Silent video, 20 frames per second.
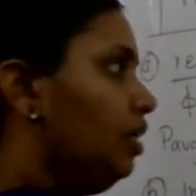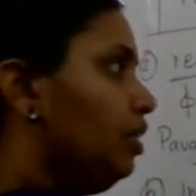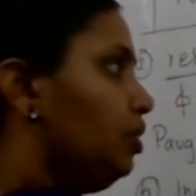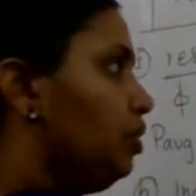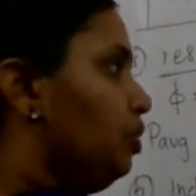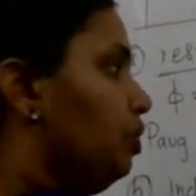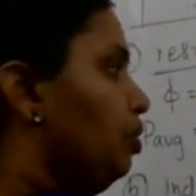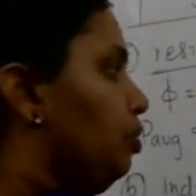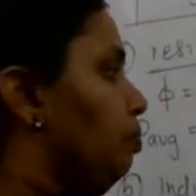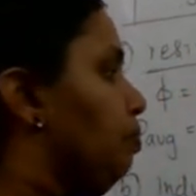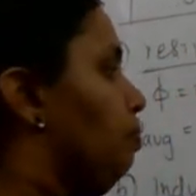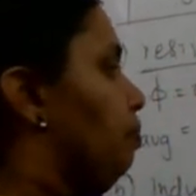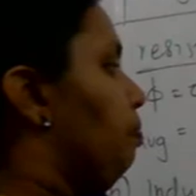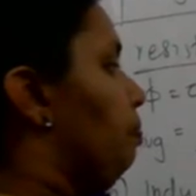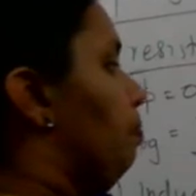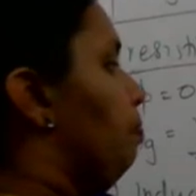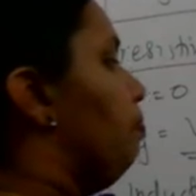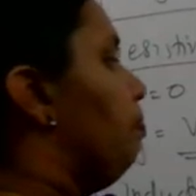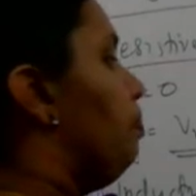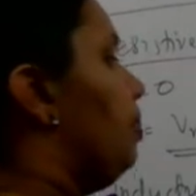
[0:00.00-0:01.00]
So
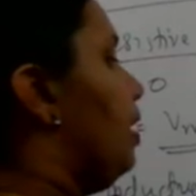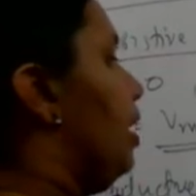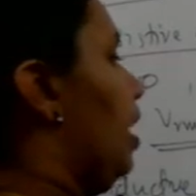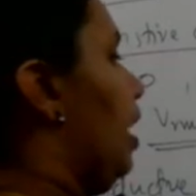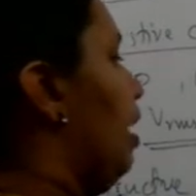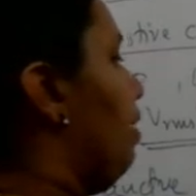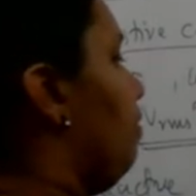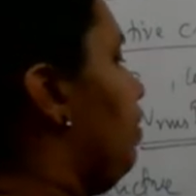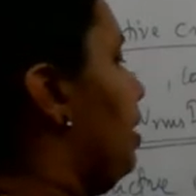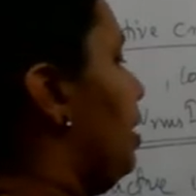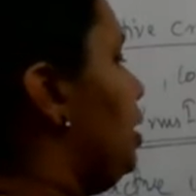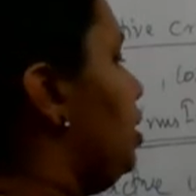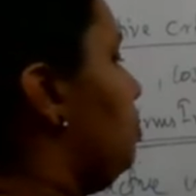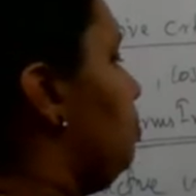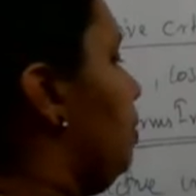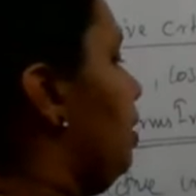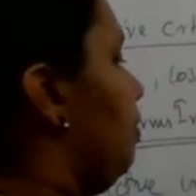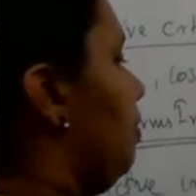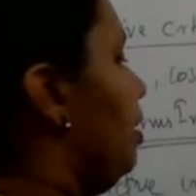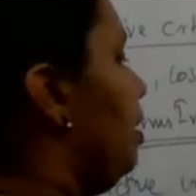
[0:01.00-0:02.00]
average
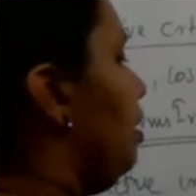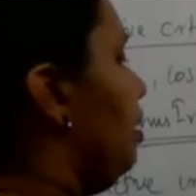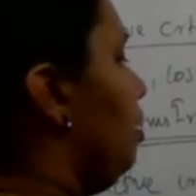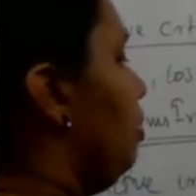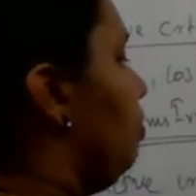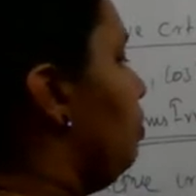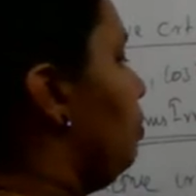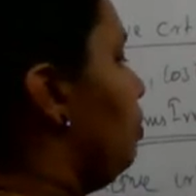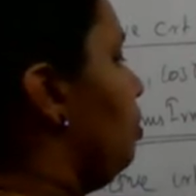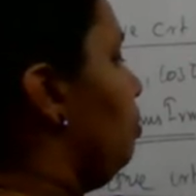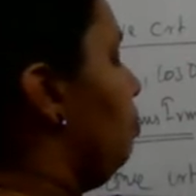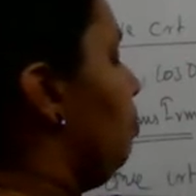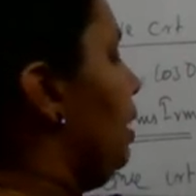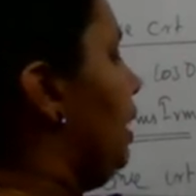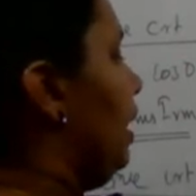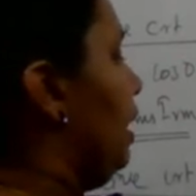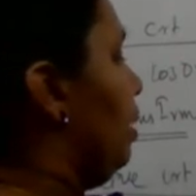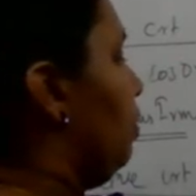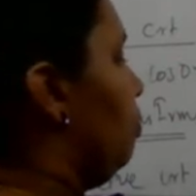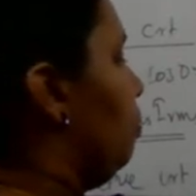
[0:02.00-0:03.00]
power won't
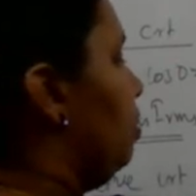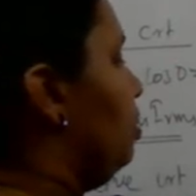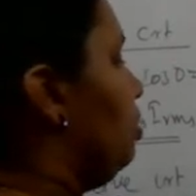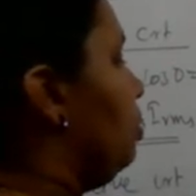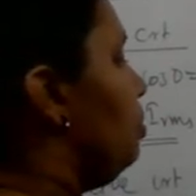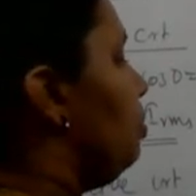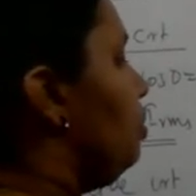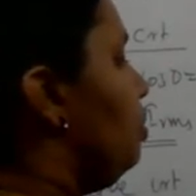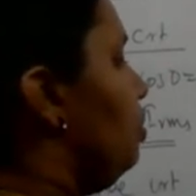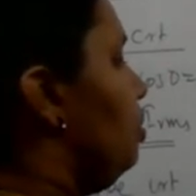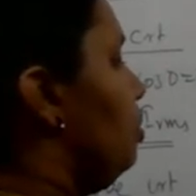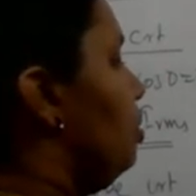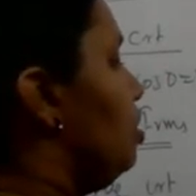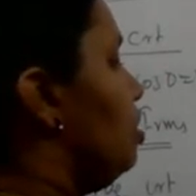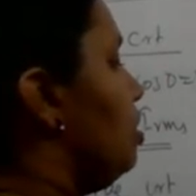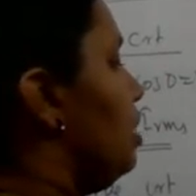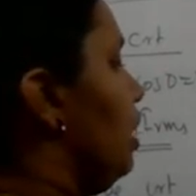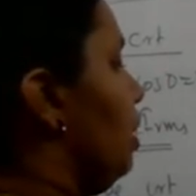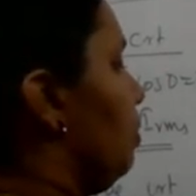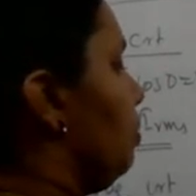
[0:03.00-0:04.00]
be equal to
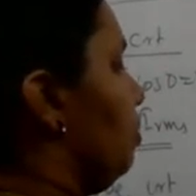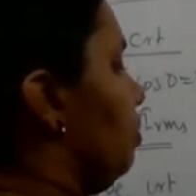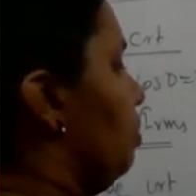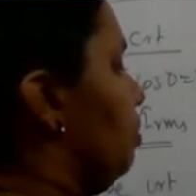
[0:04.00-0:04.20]
0.